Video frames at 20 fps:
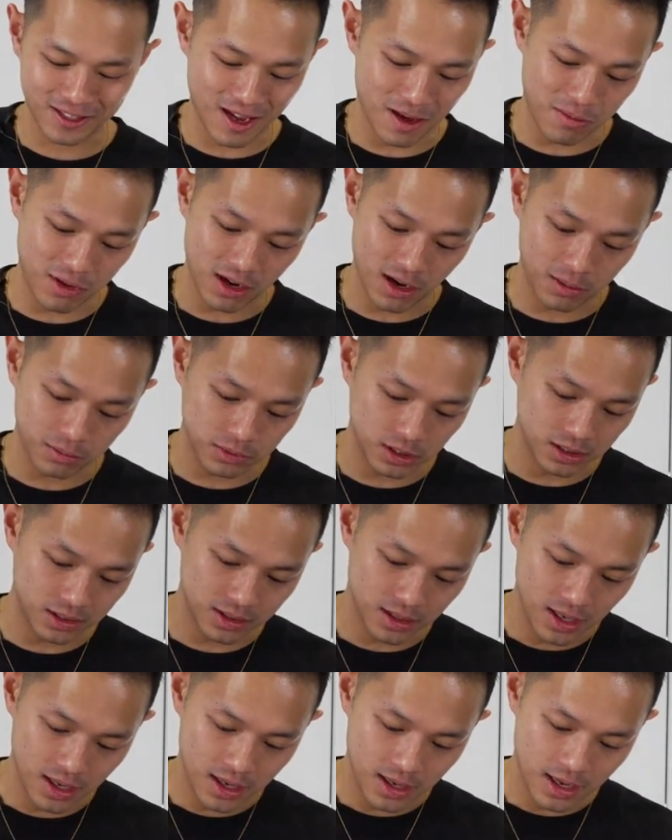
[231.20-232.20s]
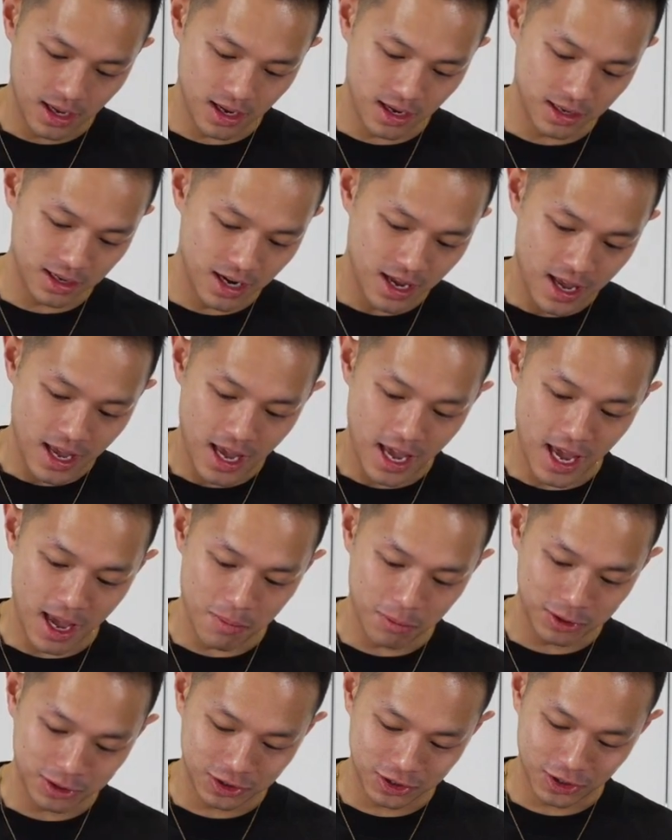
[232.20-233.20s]
I mean, I'm just an
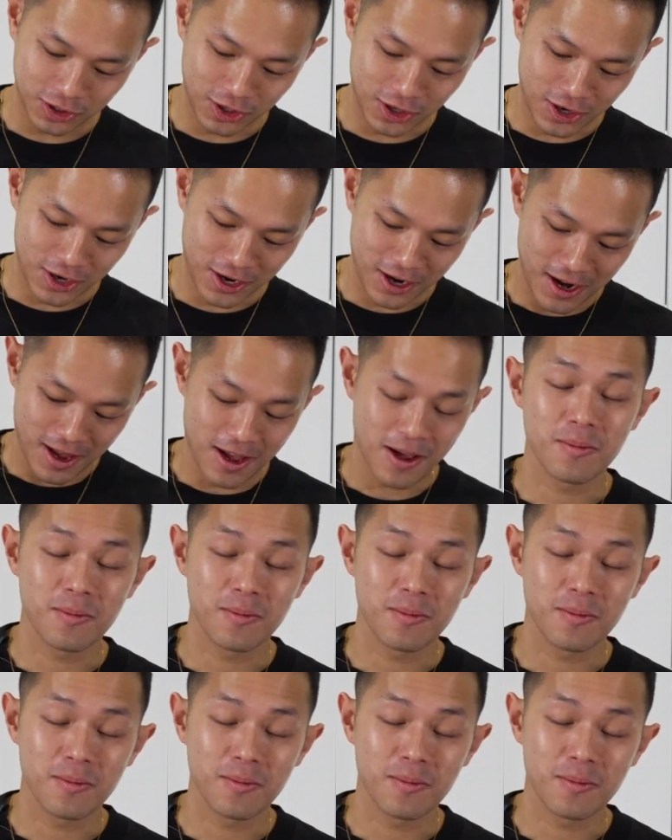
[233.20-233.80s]
amateur